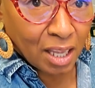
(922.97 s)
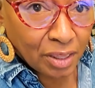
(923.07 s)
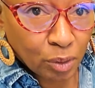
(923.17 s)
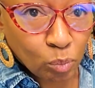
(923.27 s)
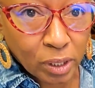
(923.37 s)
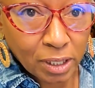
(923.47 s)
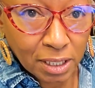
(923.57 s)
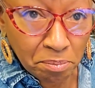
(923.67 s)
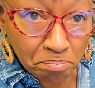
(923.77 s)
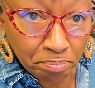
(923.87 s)
that we're going
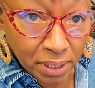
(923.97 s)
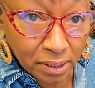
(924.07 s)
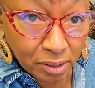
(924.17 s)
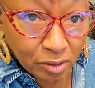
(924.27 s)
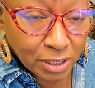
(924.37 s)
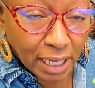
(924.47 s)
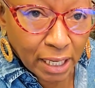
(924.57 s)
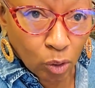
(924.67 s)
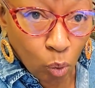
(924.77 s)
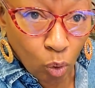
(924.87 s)
to build
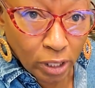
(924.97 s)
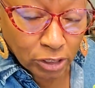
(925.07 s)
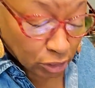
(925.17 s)
in a quart